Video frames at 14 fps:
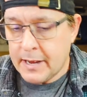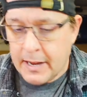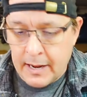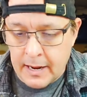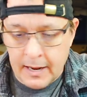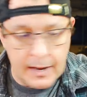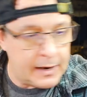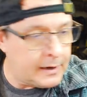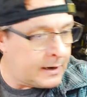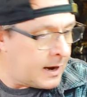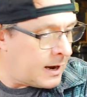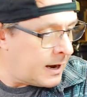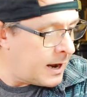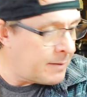And
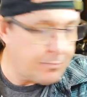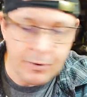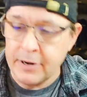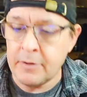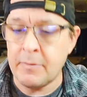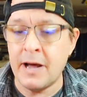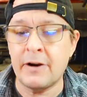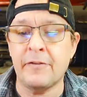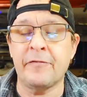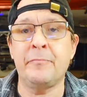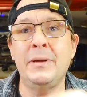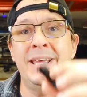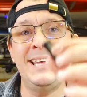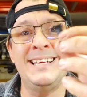I printed them out
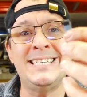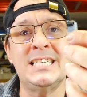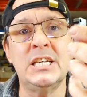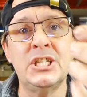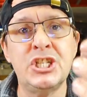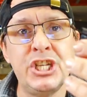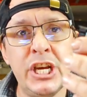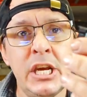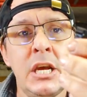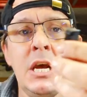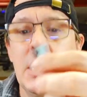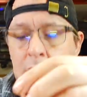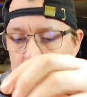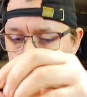of PETG
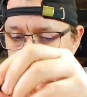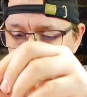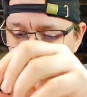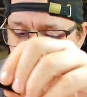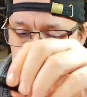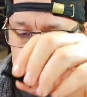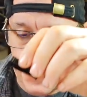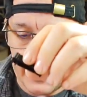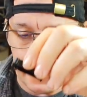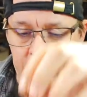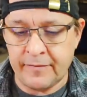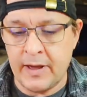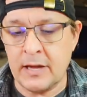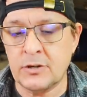so that I can
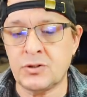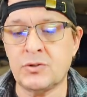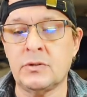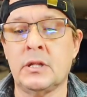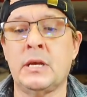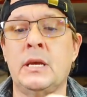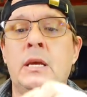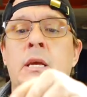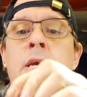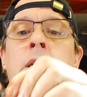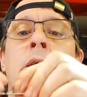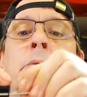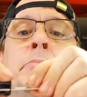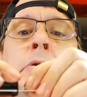
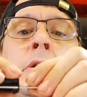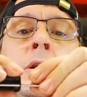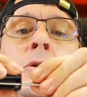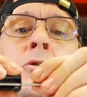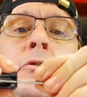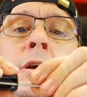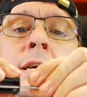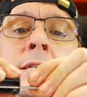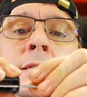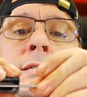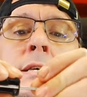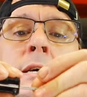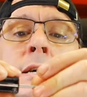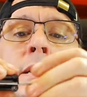eventually put a little
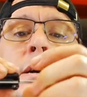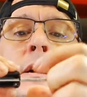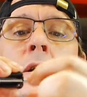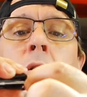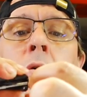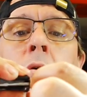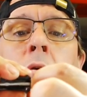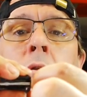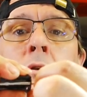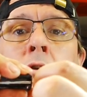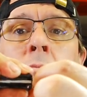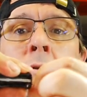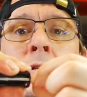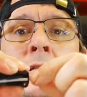grease or
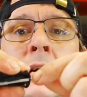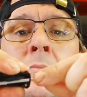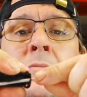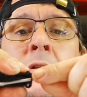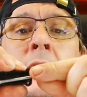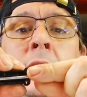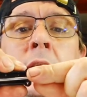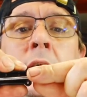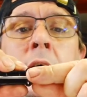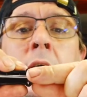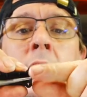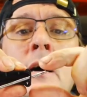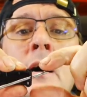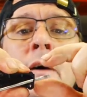lube or something
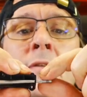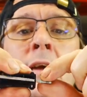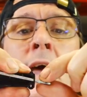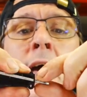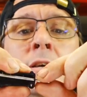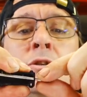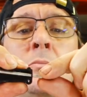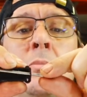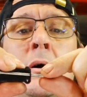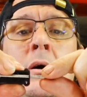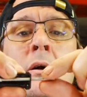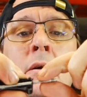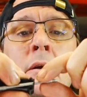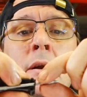on the axle
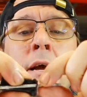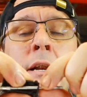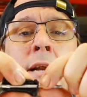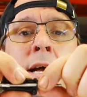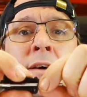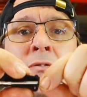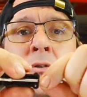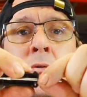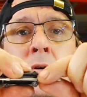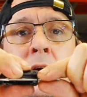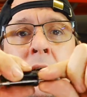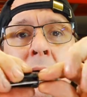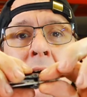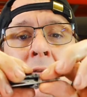part and not have to
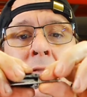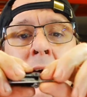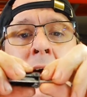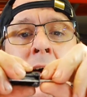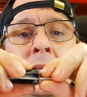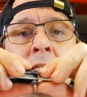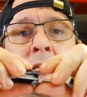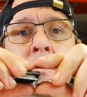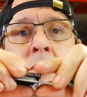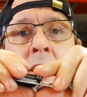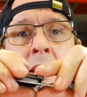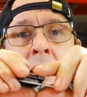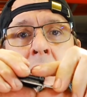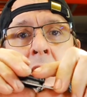worry about that
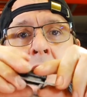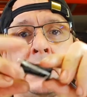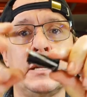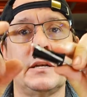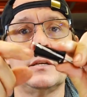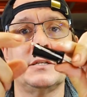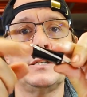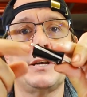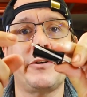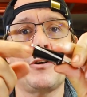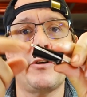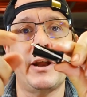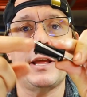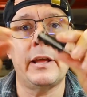soaking in and
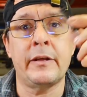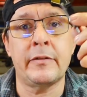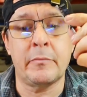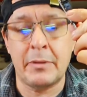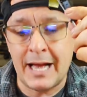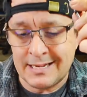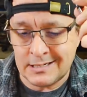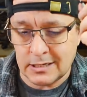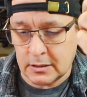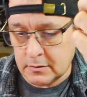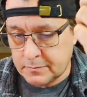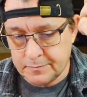deteriorating the plastic.